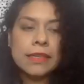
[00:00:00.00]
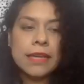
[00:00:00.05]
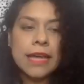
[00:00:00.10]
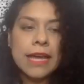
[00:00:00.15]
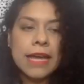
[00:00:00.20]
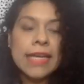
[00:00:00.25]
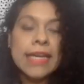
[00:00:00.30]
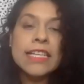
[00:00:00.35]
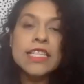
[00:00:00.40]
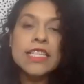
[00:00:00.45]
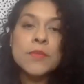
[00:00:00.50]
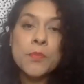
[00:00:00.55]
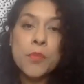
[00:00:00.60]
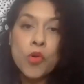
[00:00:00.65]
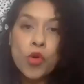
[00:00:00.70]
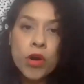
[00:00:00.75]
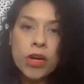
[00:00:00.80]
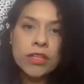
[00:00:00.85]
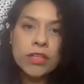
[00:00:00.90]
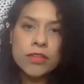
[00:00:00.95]
I guess,
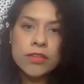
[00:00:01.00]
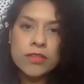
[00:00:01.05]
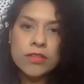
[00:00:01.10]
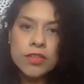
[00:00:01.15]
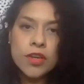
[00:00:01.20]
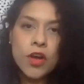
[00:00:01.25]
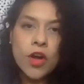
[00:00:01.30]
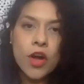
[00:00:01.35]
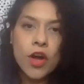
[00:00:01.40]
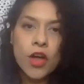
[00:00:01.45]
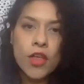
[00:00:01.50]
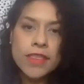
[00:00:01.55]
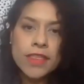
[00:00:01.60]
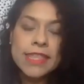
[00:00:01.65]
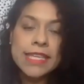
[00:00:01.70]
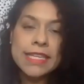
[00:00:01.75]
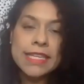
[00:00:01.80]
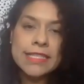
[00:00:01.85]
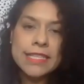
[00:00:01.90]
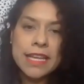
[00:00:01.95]
pointers on
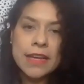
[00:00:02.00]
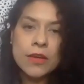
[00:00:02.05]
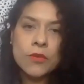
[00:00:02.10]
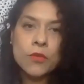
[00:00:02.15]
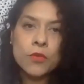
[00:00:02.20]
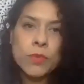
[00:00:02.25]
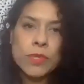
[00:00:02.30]
things that